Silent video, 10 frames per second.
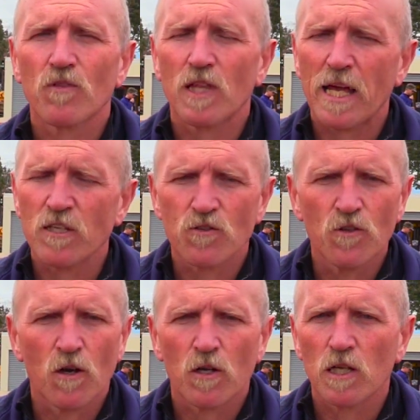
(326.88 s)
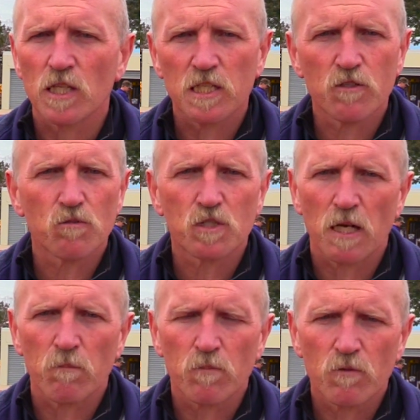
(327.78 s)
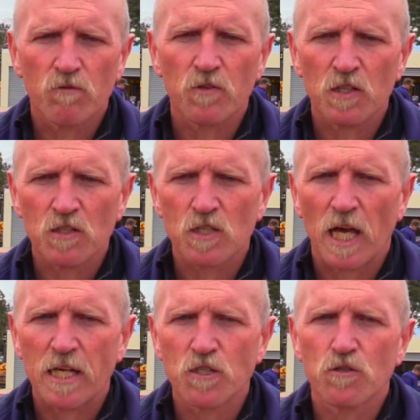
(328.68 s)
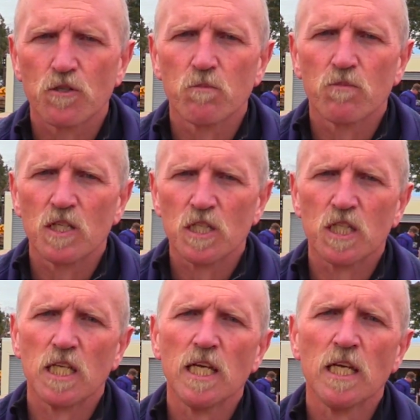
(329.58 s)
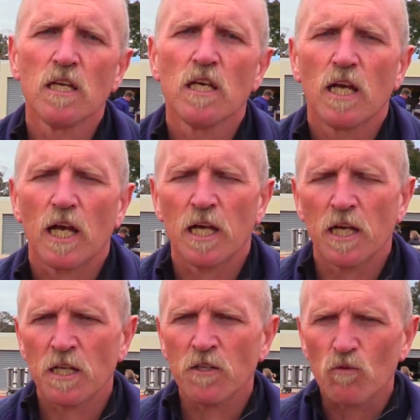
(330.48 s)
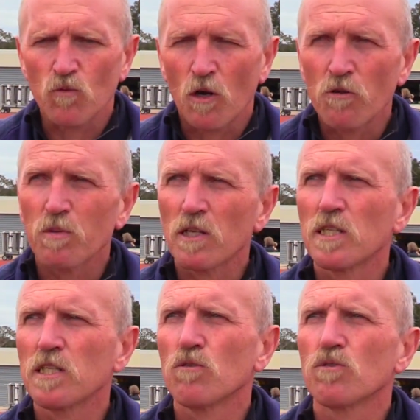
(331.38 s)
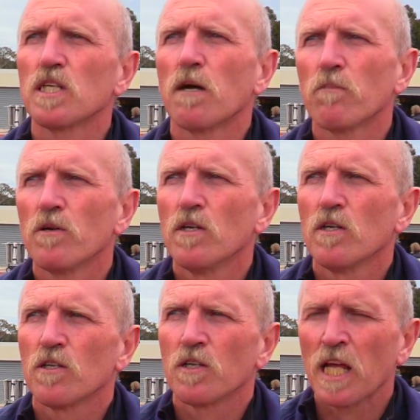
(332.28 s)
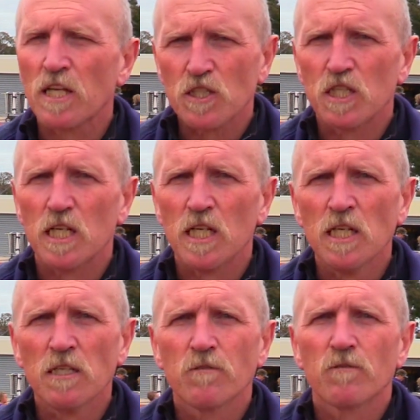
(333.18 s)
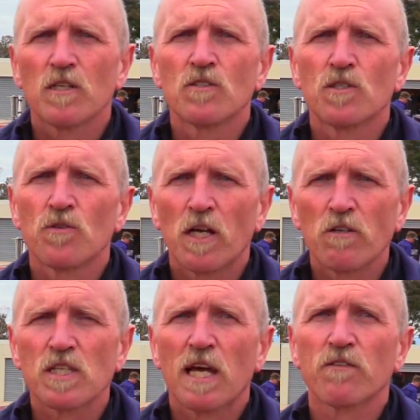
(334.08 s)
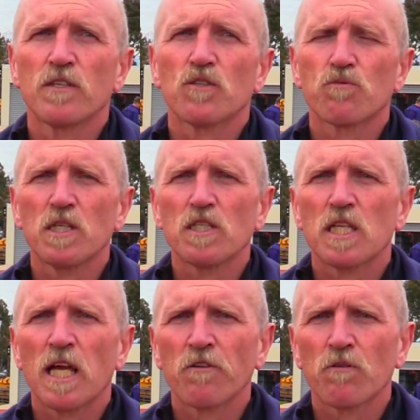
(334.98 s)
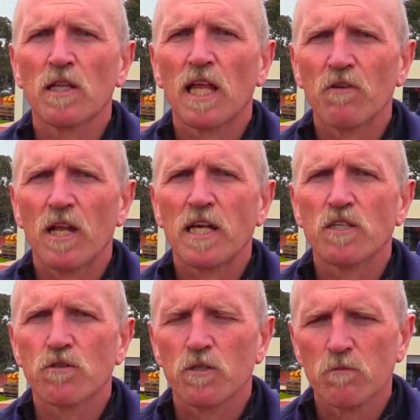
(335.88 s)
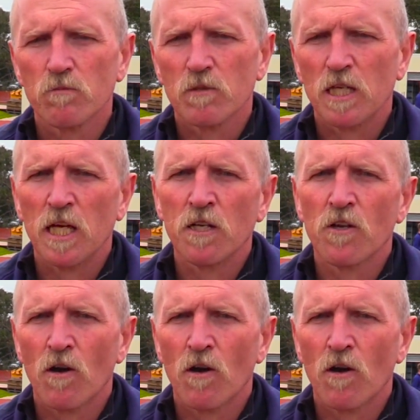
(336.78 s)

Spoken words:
That is not a legal jump for this age group this year, and it won't be a legal jump next year until those athletes reach the under 11 age group in